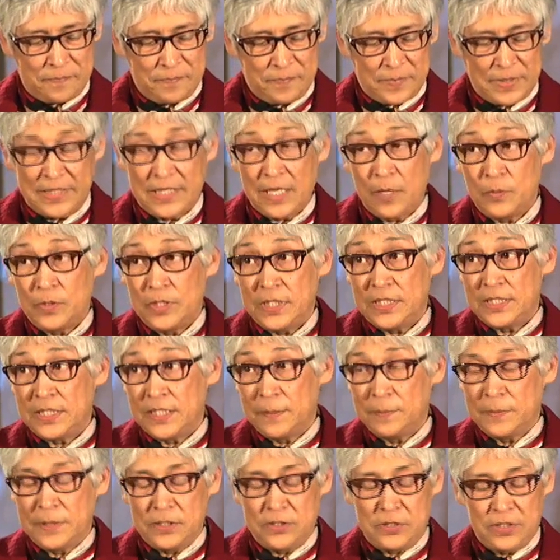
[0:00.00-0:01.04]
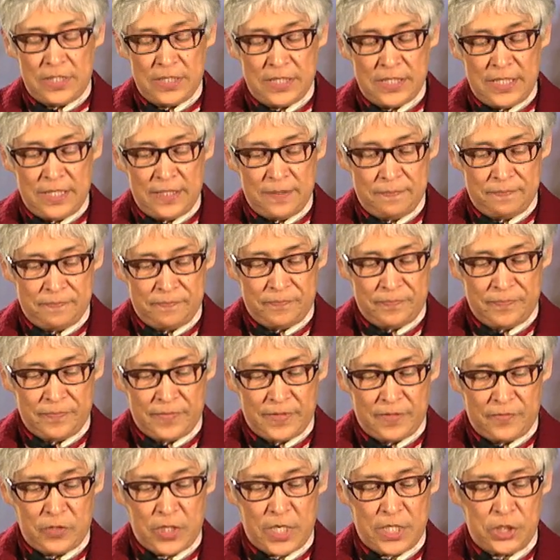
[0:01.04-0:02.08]
but they were determined to learn
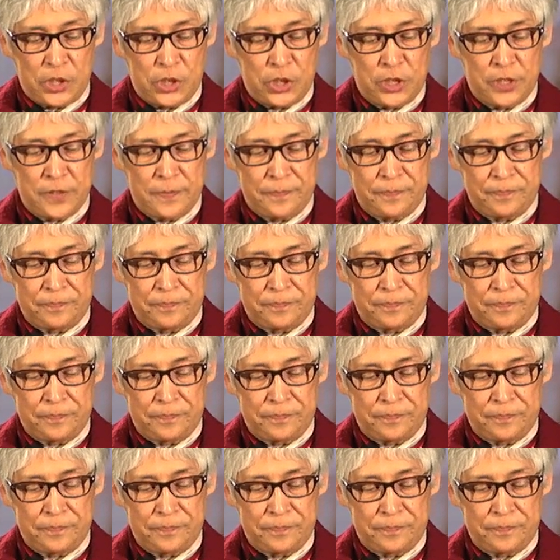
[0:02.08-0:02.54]
French.